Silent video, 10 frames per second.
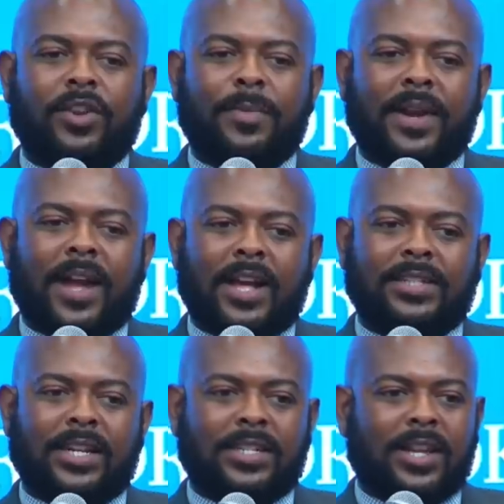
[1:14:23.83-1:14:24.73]
a little bit of
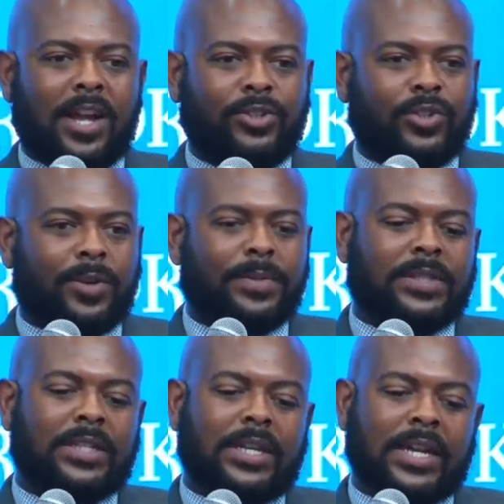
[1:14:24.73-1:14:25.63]
context. The National
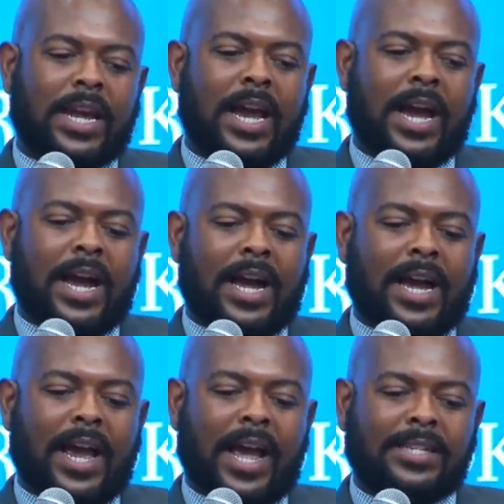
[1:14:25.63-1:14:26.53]
Urban League
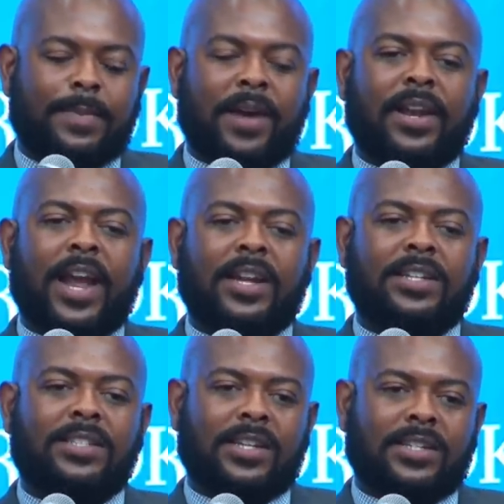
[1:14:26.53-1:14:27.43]
has about
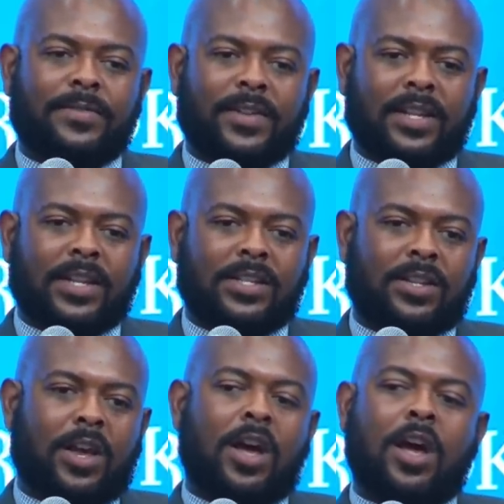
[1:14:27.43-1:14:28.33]
96 affiliates
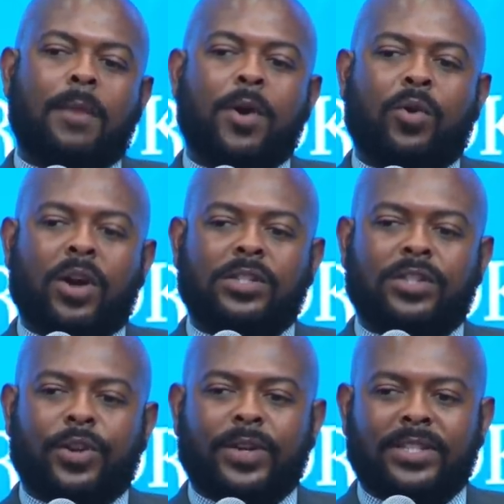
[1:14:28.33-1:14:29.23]
across
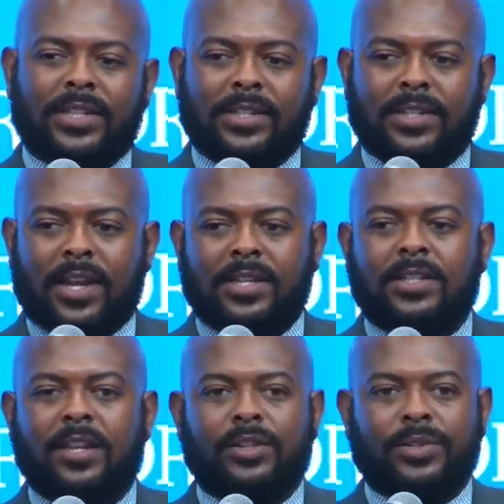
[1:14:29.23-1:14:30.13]
36
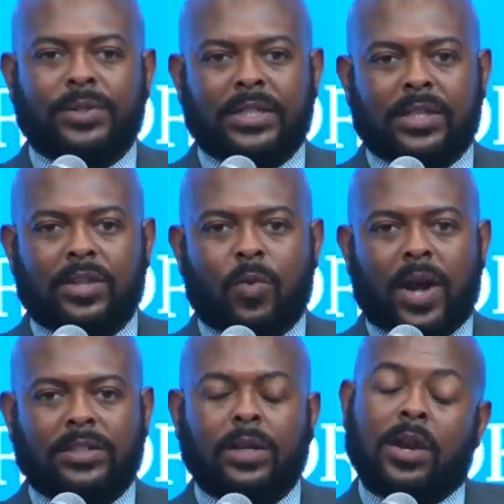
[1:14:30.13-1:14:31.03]
states, including
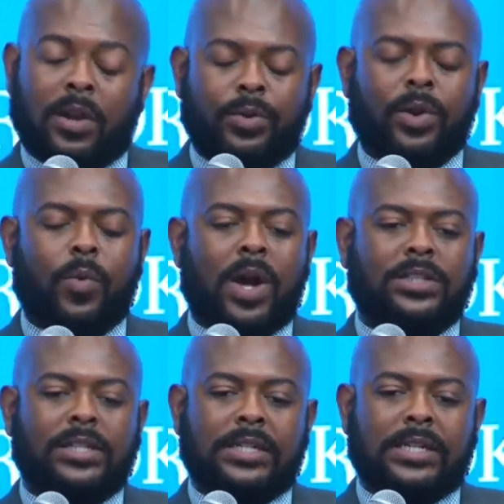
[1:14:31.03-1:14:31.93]

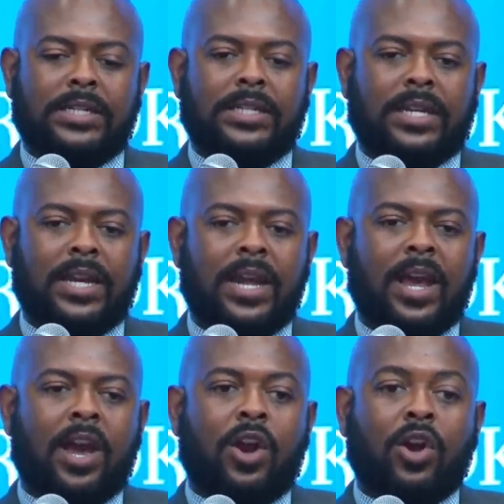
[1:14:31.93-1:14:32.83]
Washington, D.C.
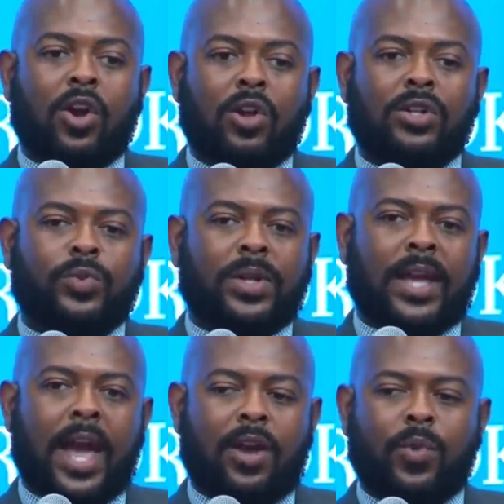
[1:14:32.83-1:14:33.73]
And our goal is really,
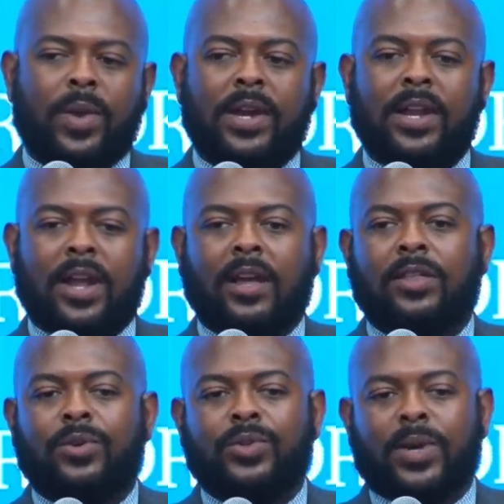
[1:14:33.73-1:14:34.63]
how do we connect
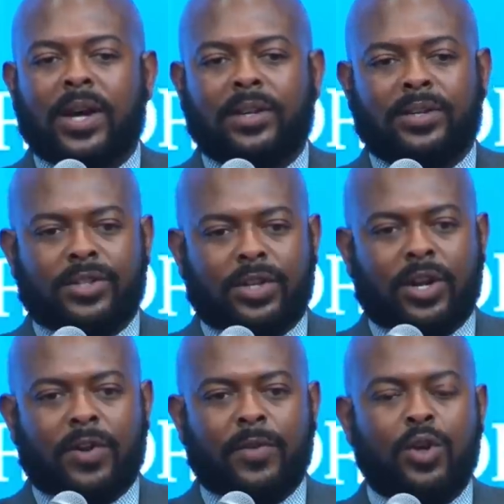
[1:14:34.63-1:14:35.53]
those who are
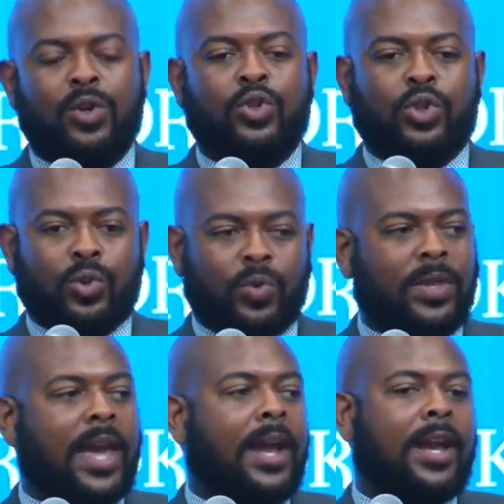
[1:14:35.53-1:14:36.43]
underserved to
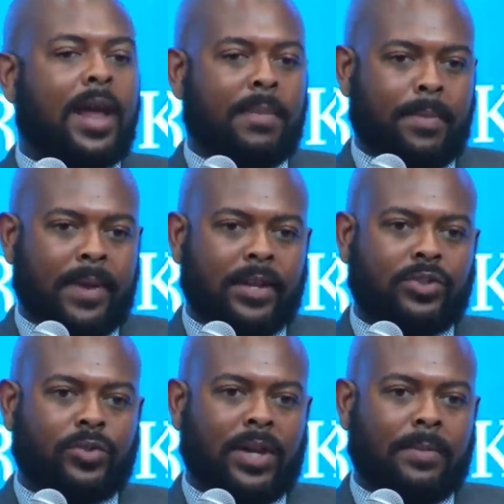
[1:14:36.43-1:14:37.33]
the economic
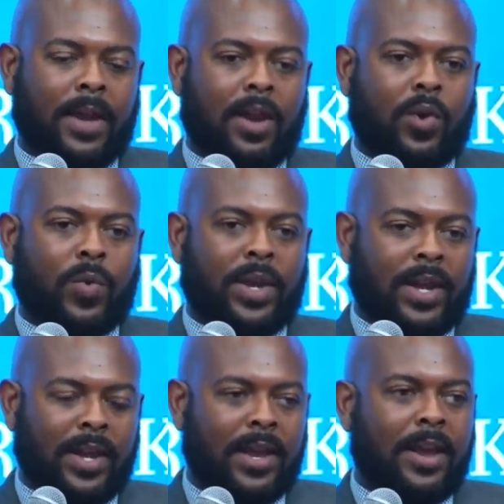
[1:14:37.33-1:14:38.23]
mainstream? How do
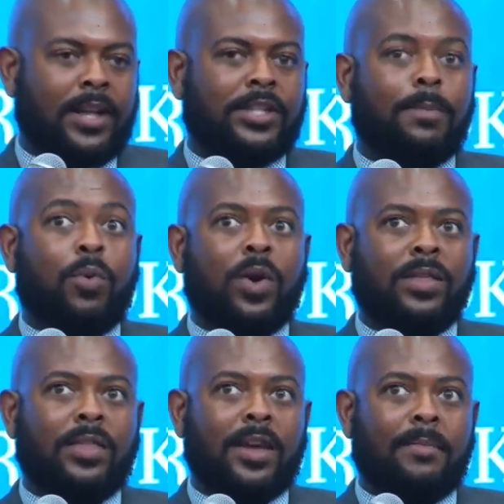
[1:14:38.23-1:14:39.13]
we
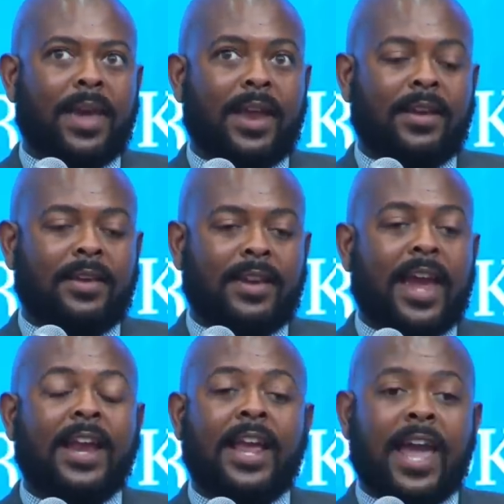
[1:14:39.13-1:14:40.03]
support them in
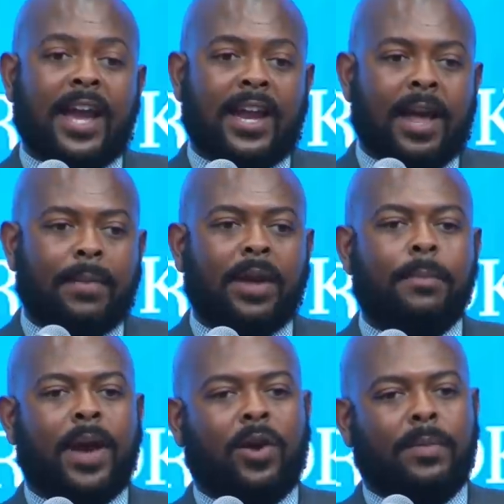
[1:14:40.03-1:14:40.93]
gaining economic
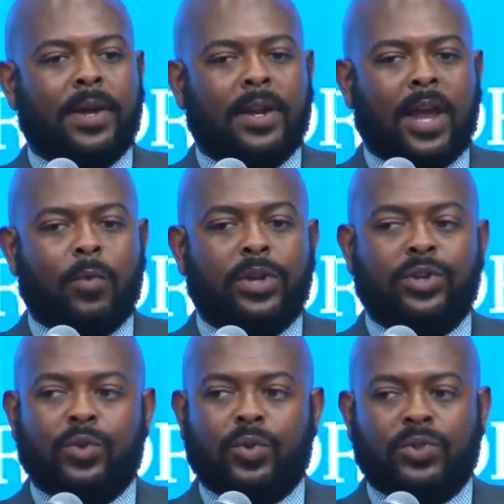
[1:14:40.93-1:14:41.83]
empowerment? And we
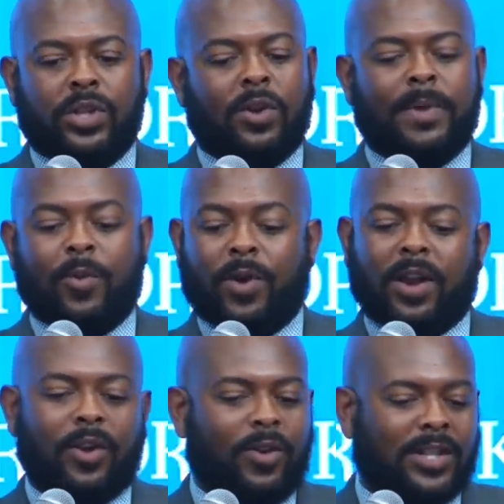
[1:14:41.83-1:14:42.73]
do so by
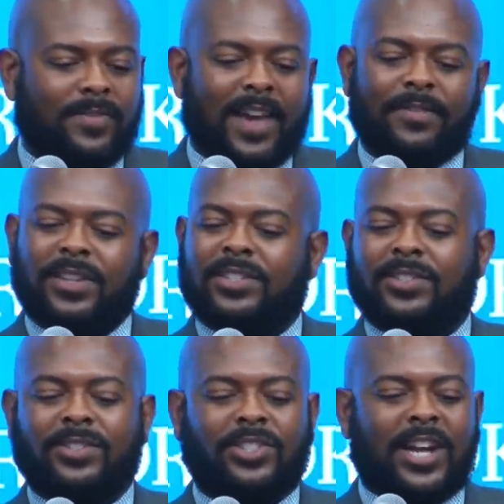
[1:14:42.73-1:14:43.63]
working across five
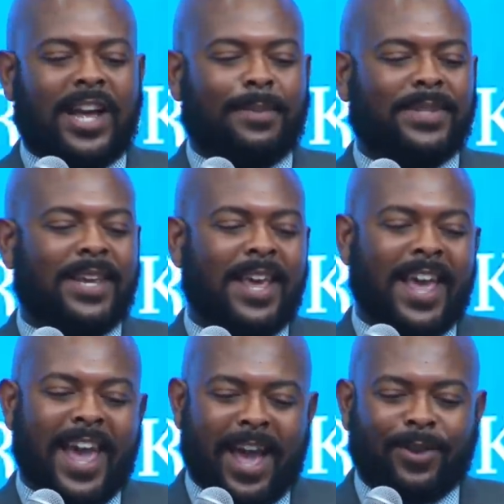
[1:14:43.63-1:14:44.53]
issues: jobs,
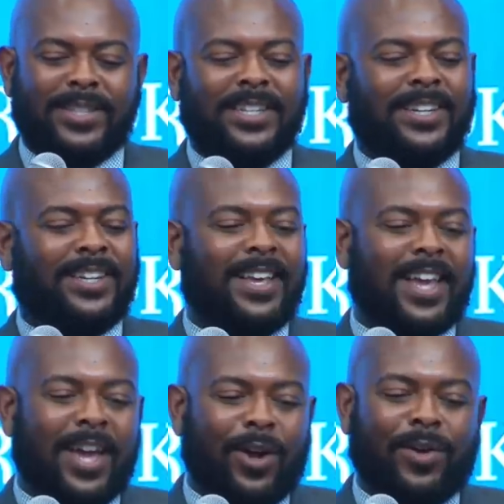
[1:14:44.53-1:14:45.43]
housing,
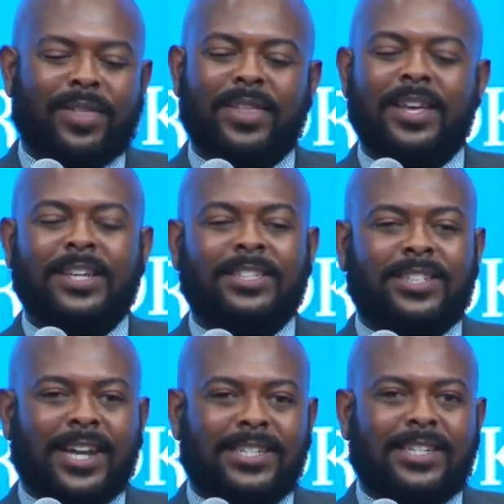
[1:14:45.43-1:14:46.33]
health,
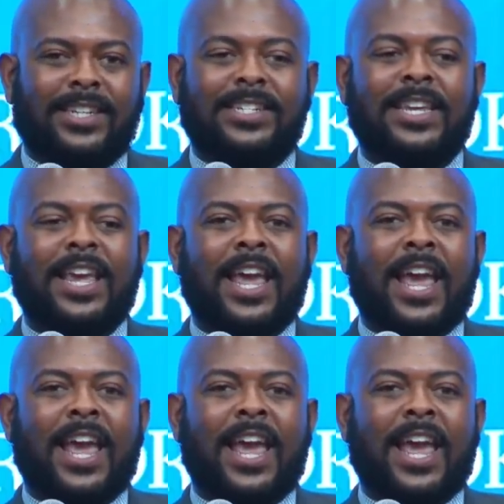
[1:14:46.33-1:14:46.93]
justice.